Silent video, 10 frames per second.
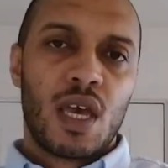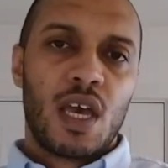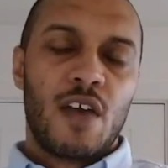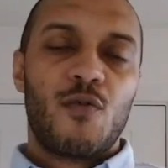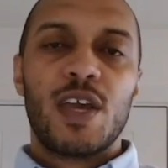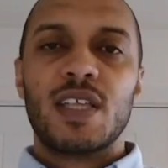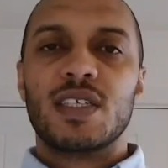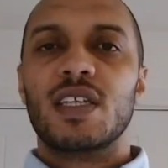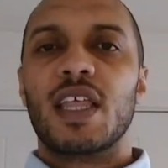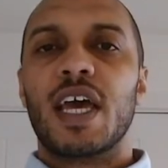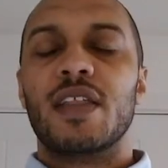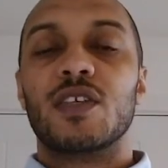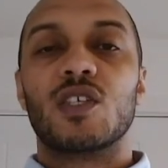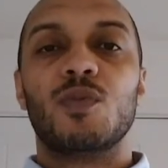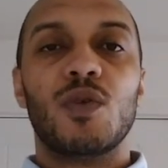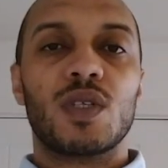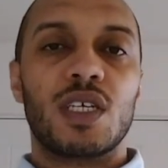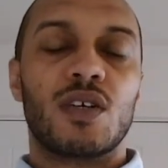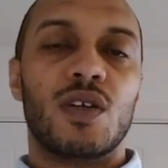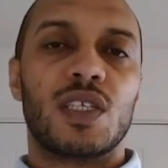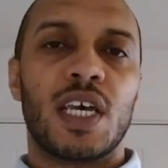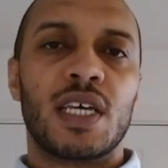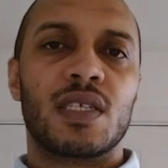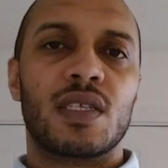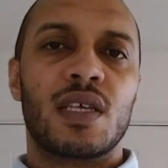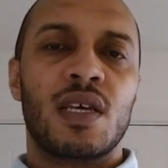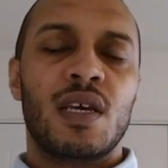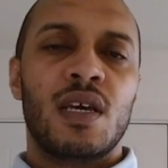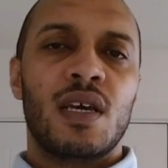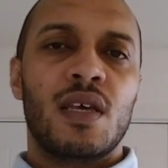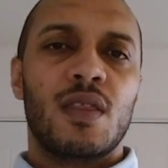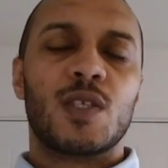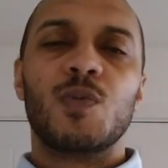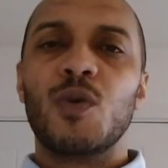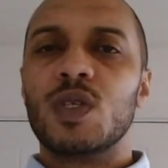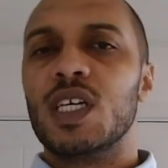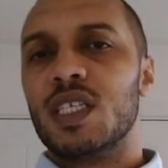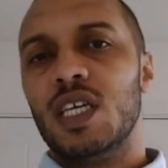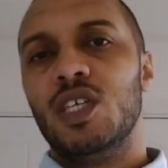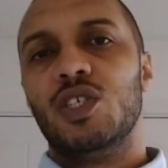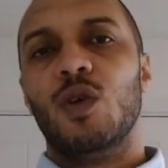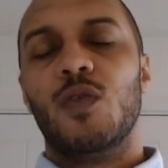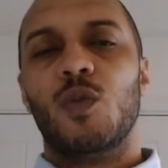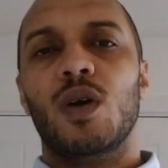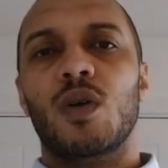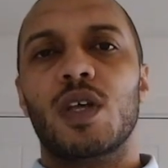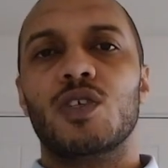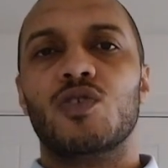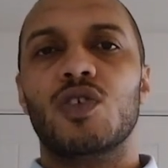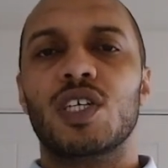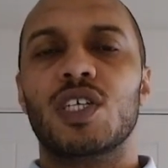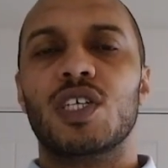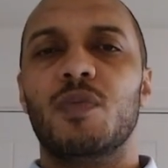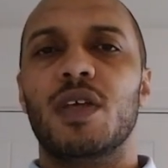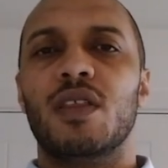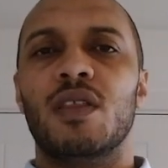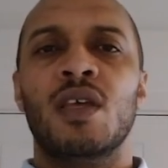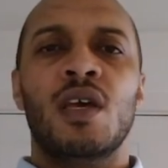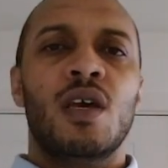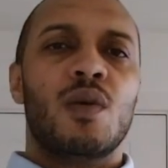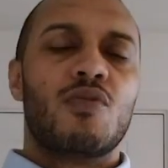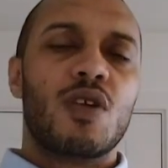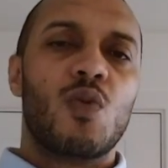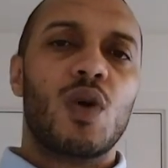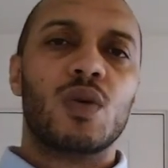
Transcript: If we consider that in a sporting context, the sporting attention of the world has traditionally been pretty well